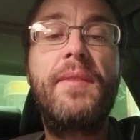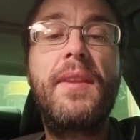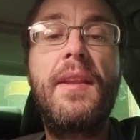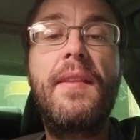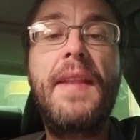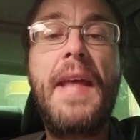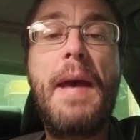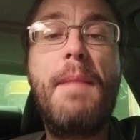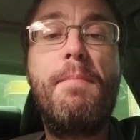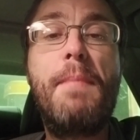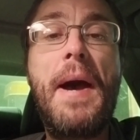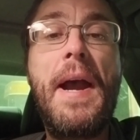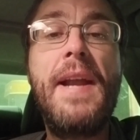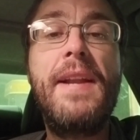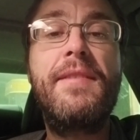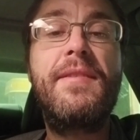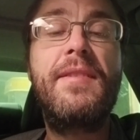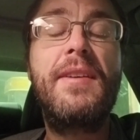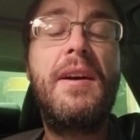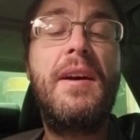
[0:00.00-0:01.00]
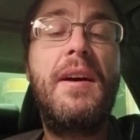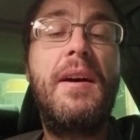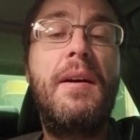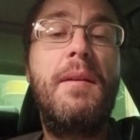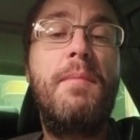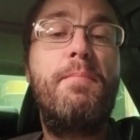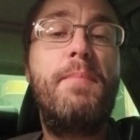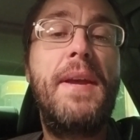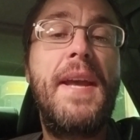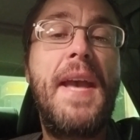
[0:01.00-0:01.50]
that might
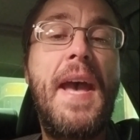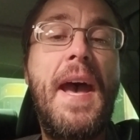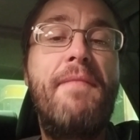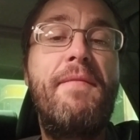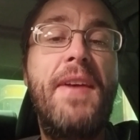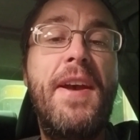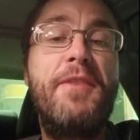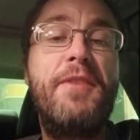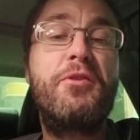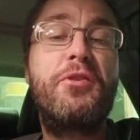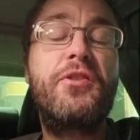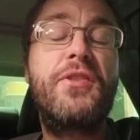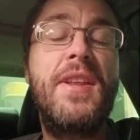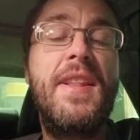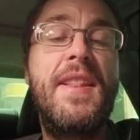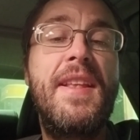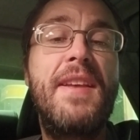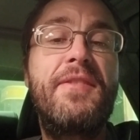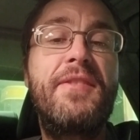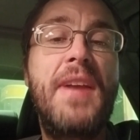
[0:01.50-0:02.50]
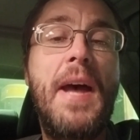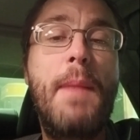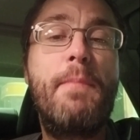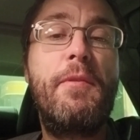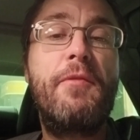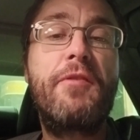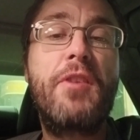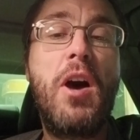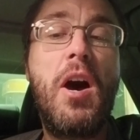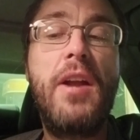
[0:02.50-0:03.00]
have interest in this type
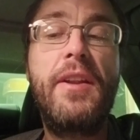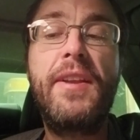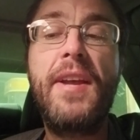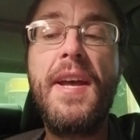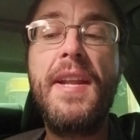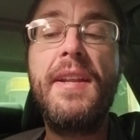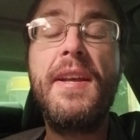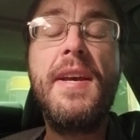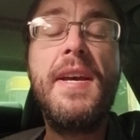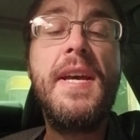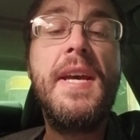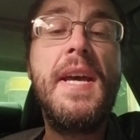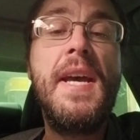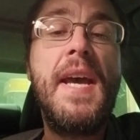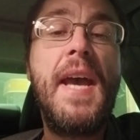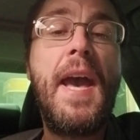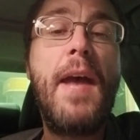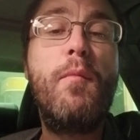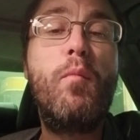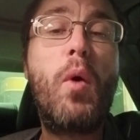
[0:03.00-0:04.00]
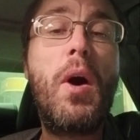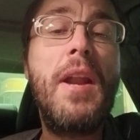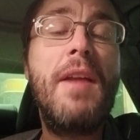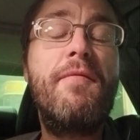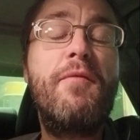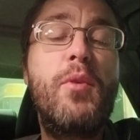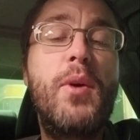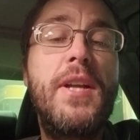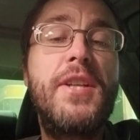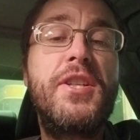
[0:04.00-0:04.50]
of content, and one of
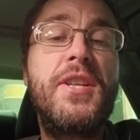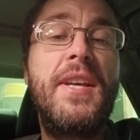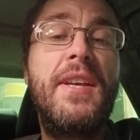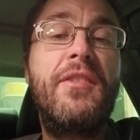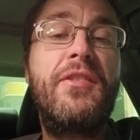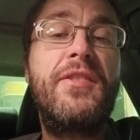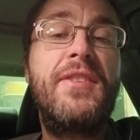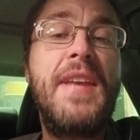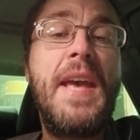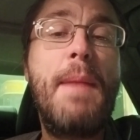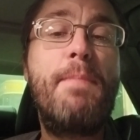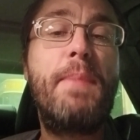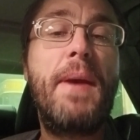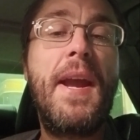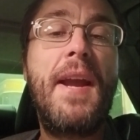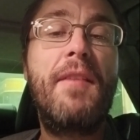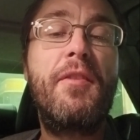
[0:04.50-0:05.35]
which is tipping.